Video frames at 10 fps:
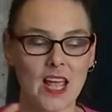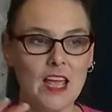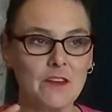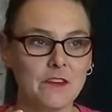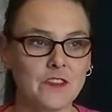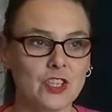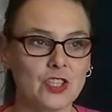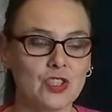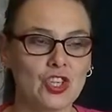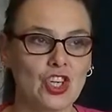It
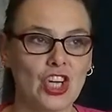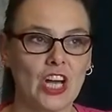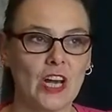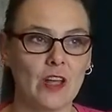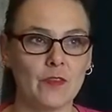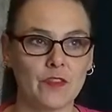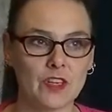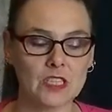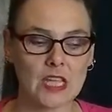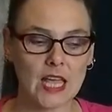feels good. It
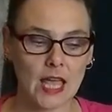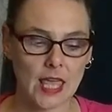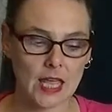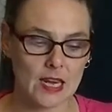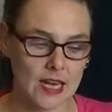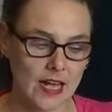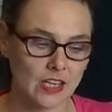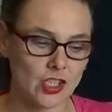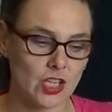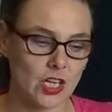feels like a
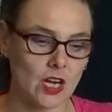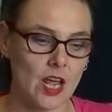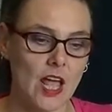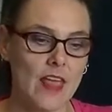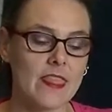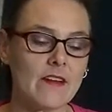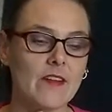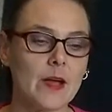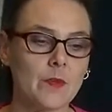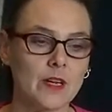connection. That
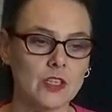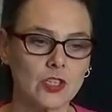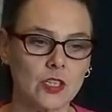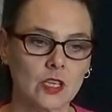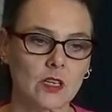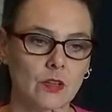vibration in your